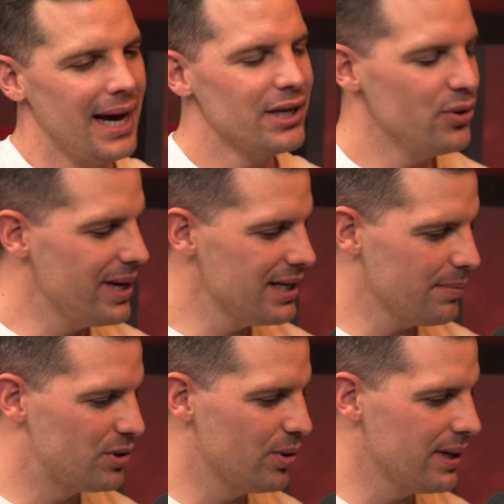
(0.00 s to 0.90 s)
you end
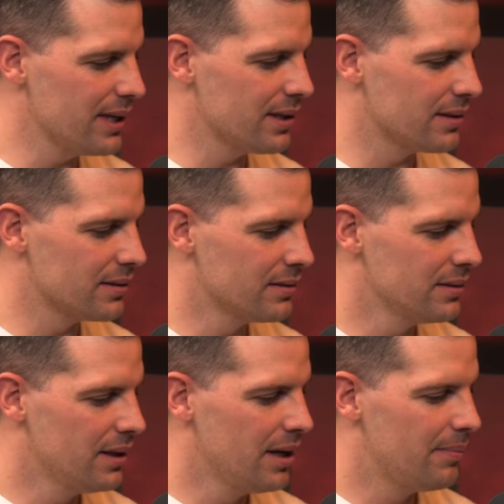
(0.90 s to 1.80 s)
up doing,
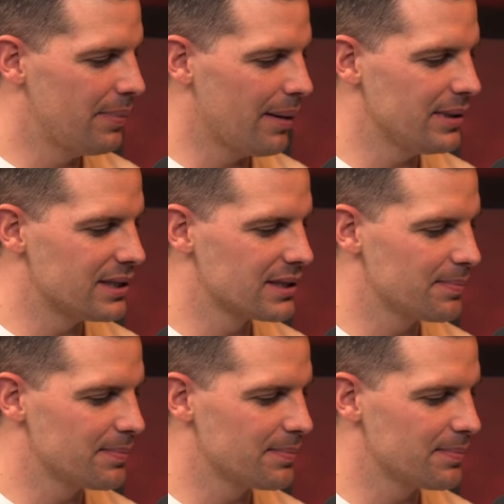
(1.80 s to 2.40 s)
I mean,